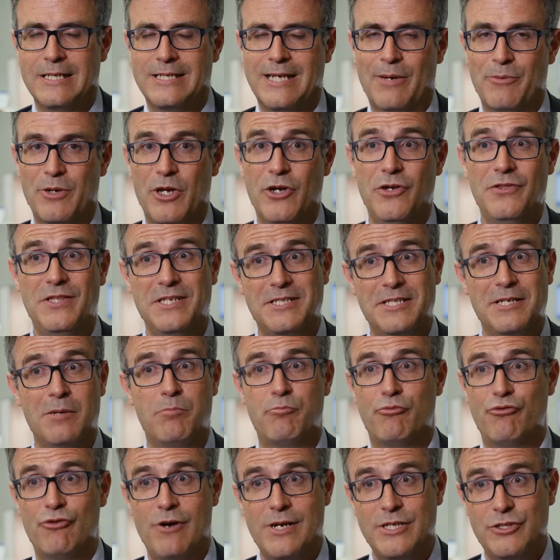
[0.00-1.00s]
Now, we heard this in a
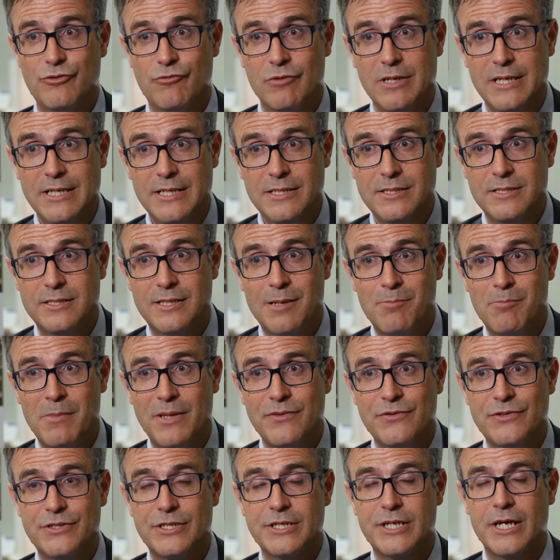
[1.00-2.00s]
press release some
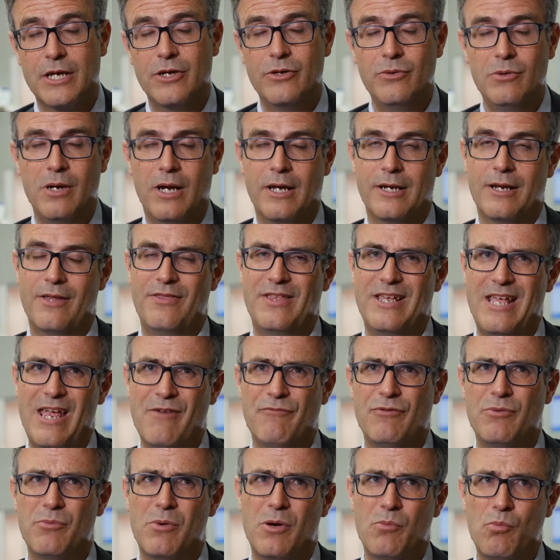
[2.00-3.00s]
months ago, and I think
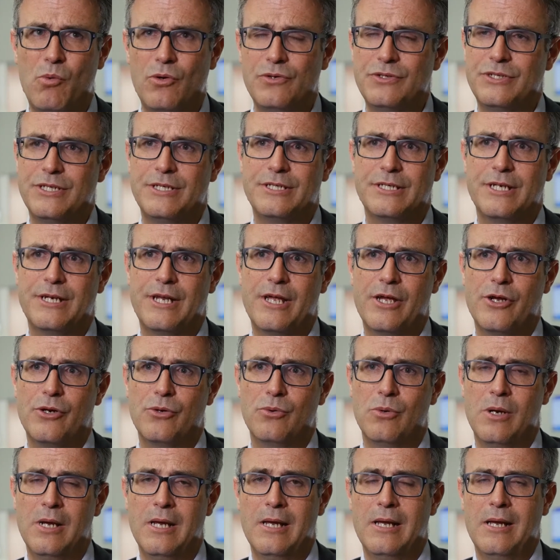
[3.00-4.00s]
everyone wanted to
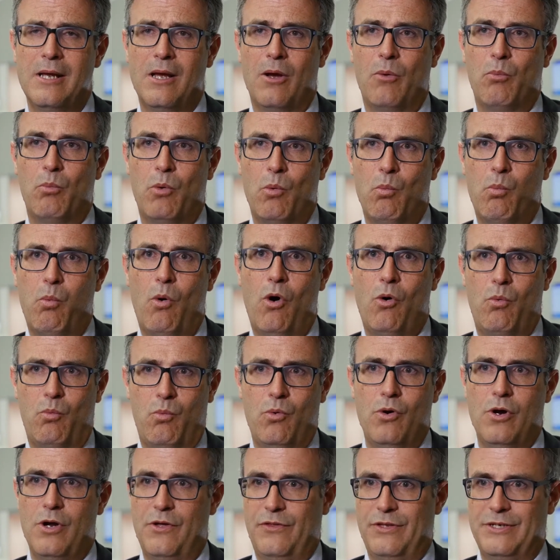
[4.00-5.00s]
know, well, what
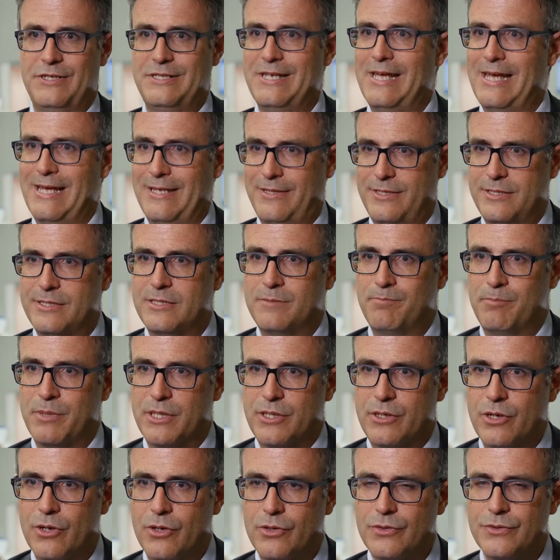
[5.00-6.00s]
were the deaths?
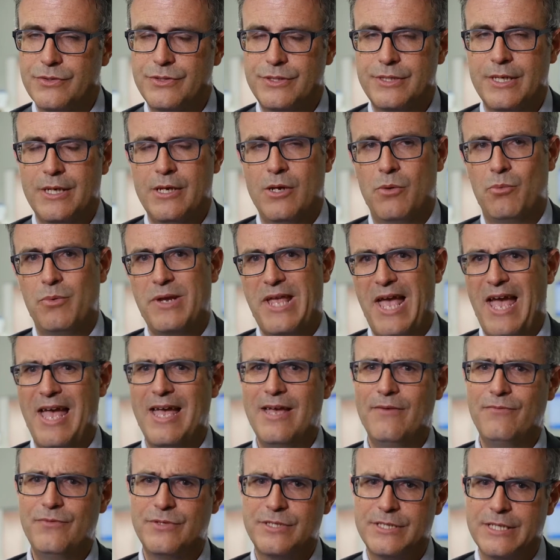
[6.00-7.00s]
Because we
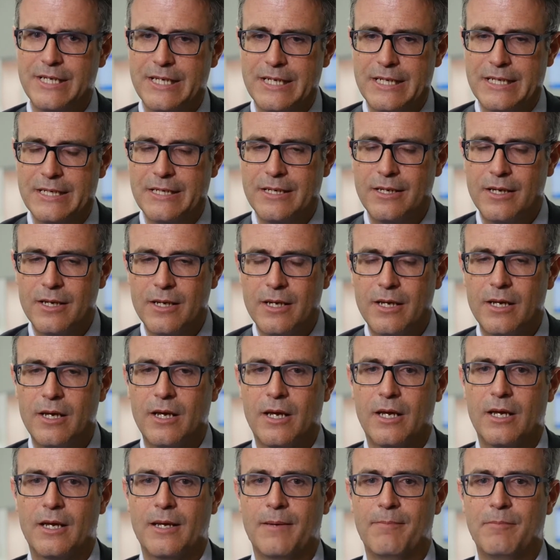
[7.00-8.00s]
have seen
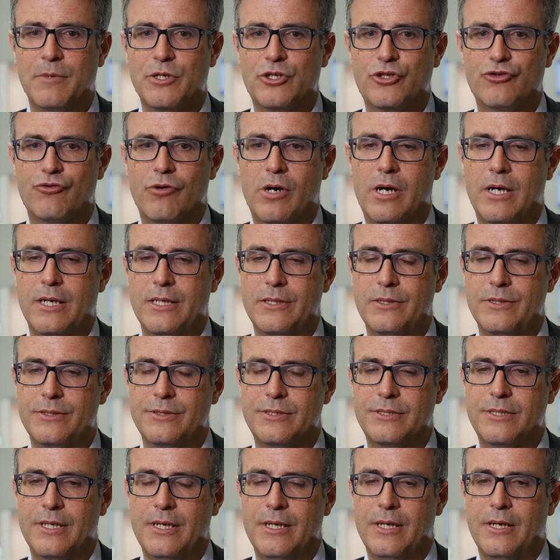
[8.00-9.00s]

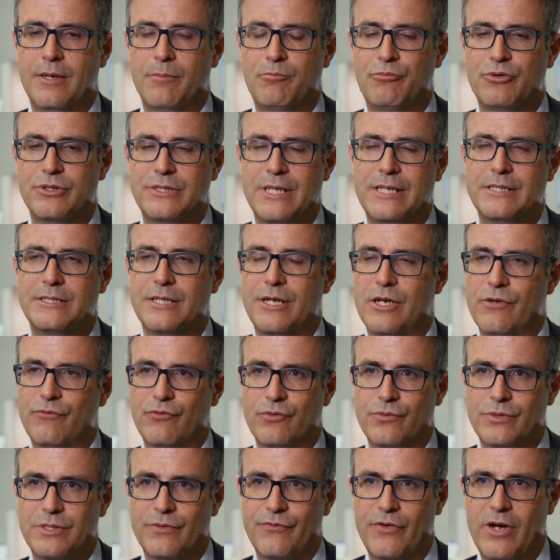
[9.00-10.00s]
trials present an
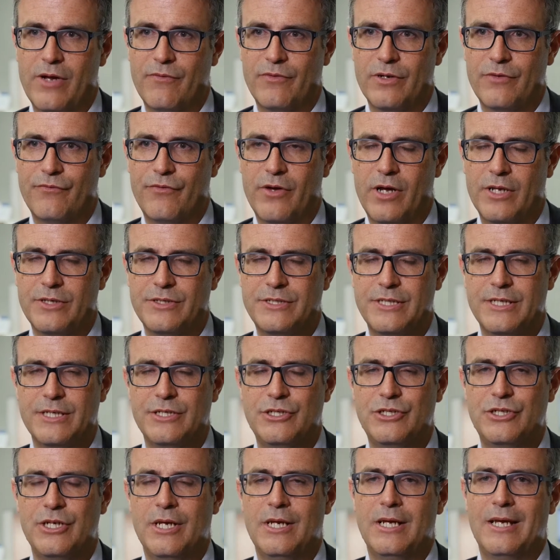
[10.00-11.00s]
overall survival
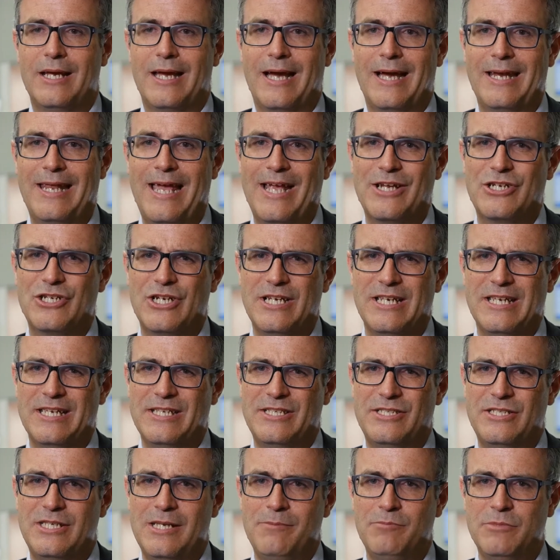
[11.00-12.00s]
advantage, and actually
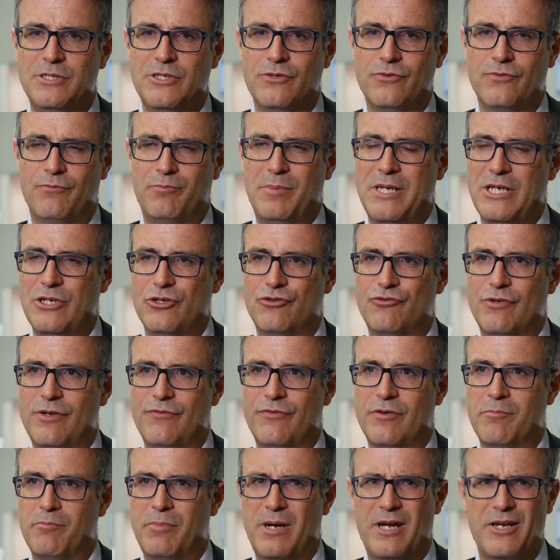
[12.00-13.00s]
it seems to have been
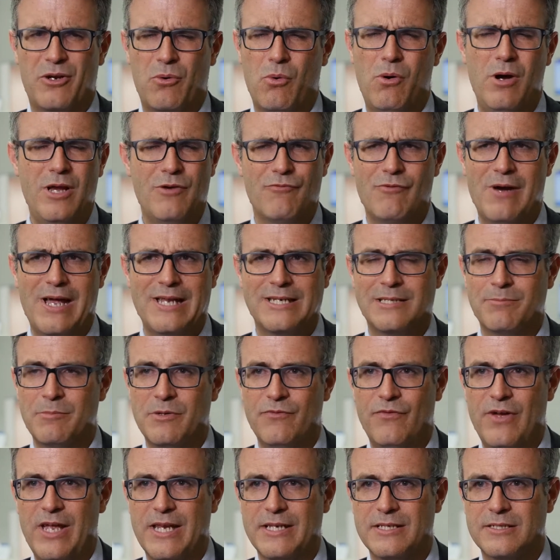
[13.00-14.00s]
driven by quite random
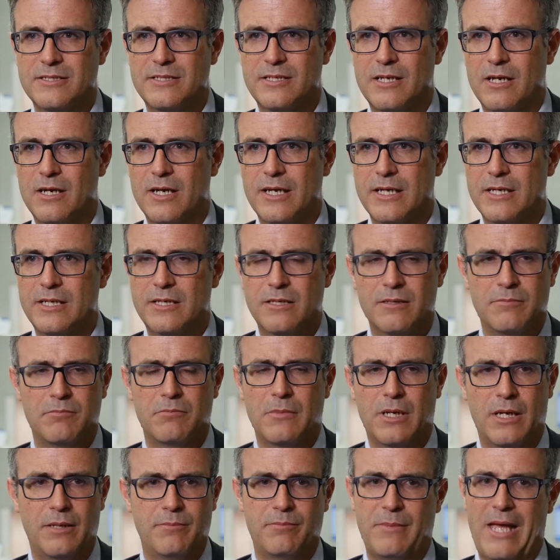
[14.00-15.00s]
events like
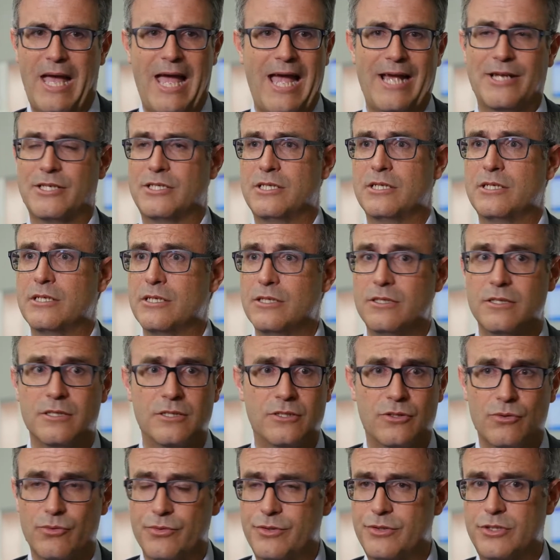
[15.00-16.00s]

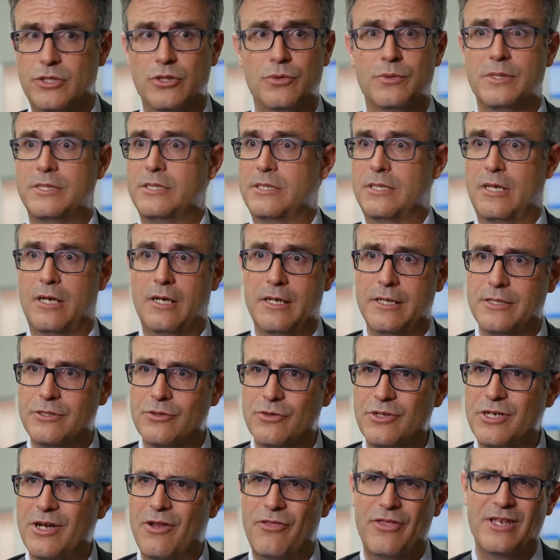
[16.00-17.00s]
accidents or suicides,
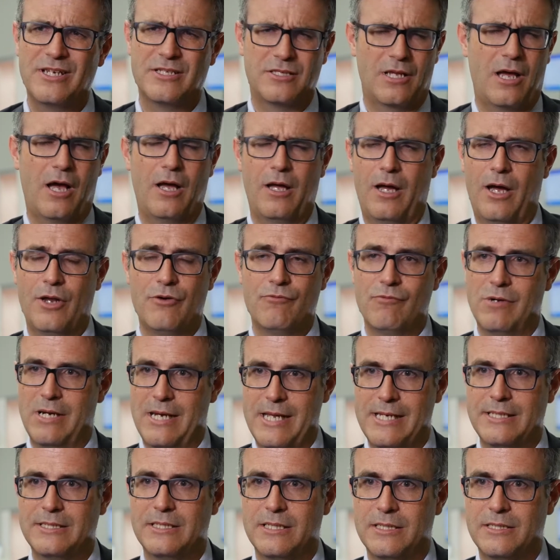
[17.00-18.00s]
or, you know, things
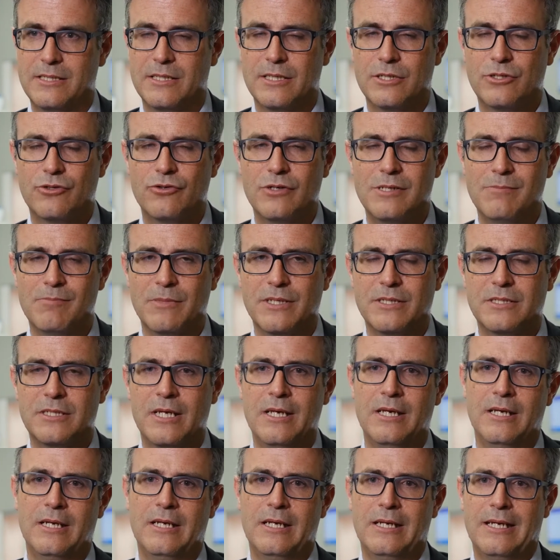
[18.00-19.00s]
unrelated to the treatment.
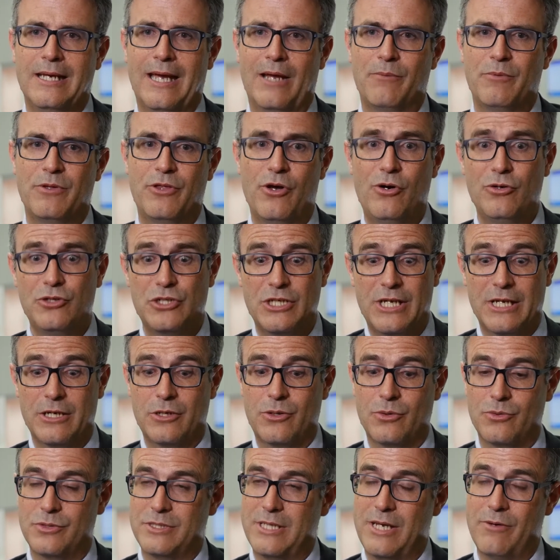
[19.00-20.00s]
And with Hodgkin,
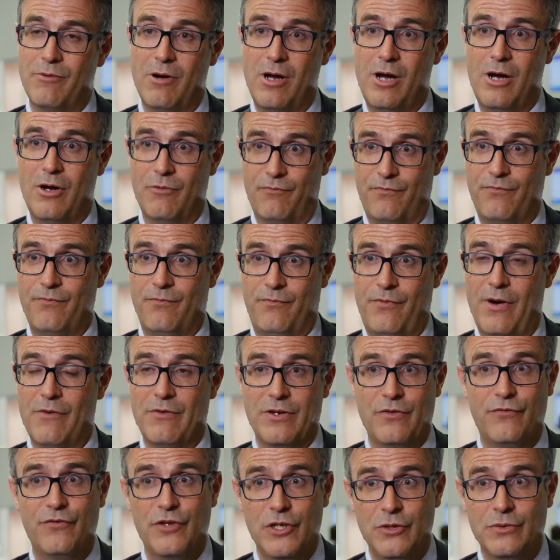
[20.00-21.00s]
of course, there are
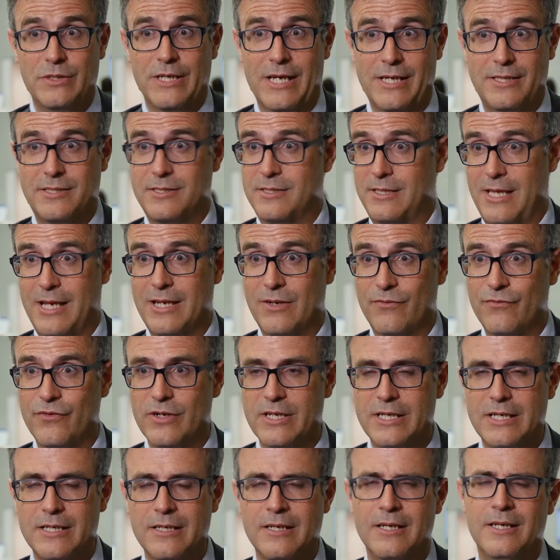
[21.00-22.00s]
very few deaths,
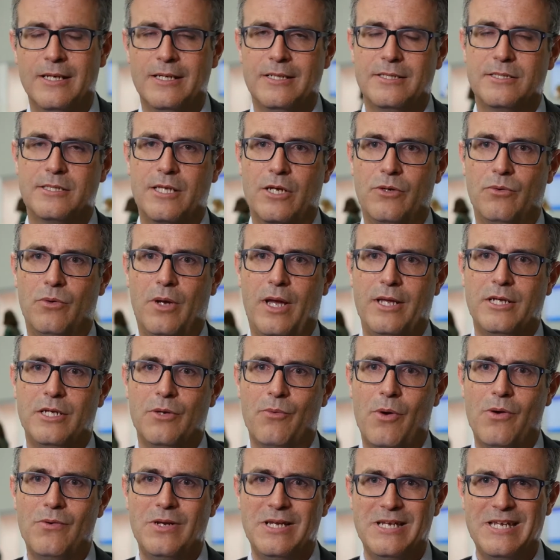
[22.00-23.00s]
thankfully. So
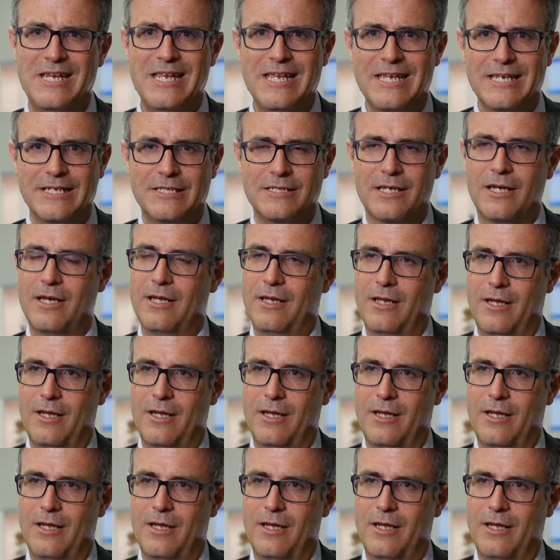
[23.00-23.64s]
you only need